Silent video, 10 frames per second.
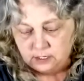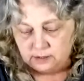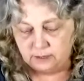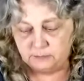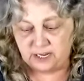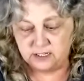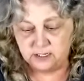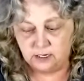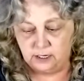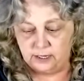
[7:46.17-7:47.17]
that
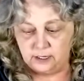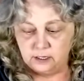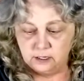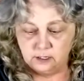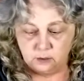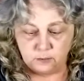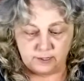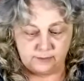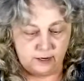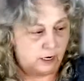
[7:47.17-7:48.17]
basically go
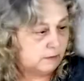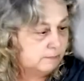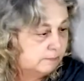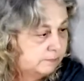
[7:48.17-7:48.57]
right there.